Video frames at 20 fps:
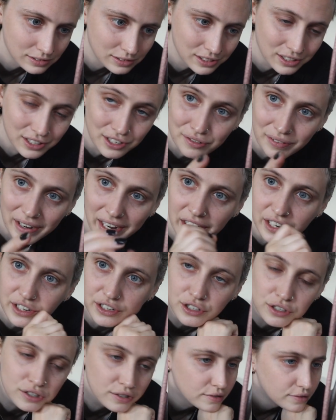to the
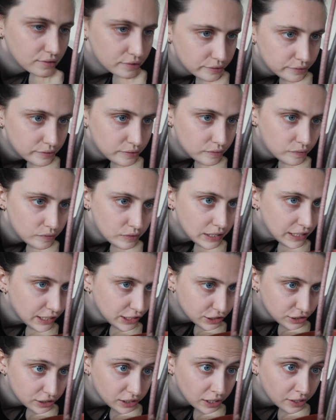drainage
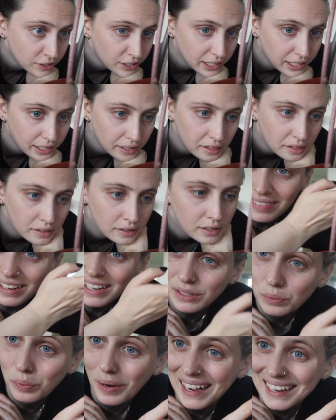dish underneath.
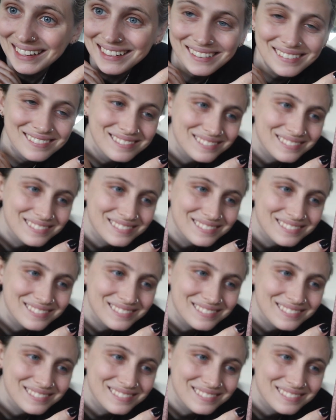It's wet.